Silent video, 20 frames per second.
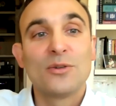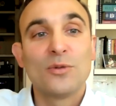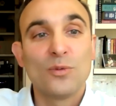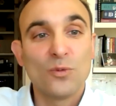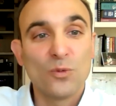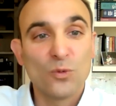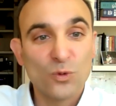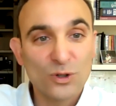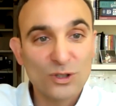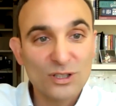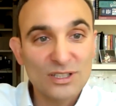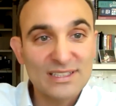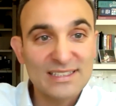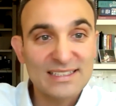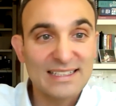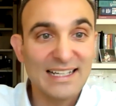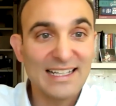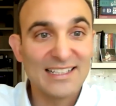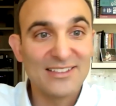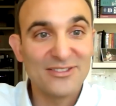worse
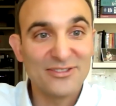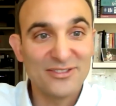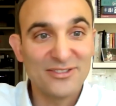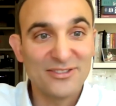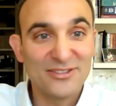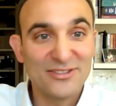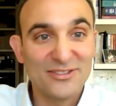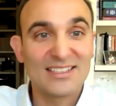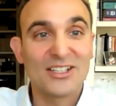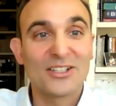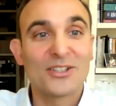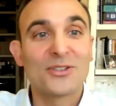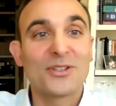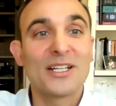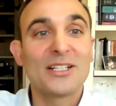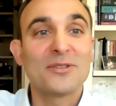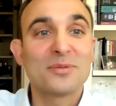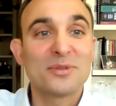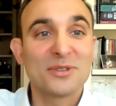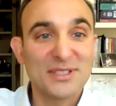side effects, a
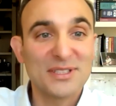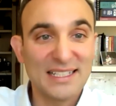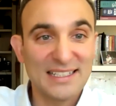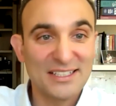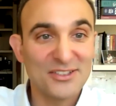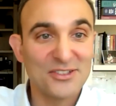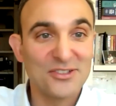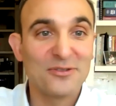greater percentage